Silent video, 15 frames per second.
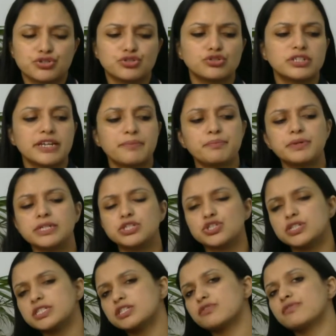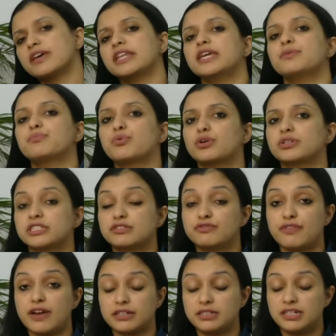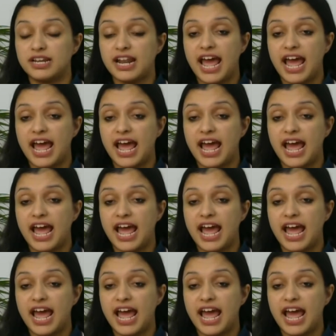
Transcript: So temperature is a very important factor.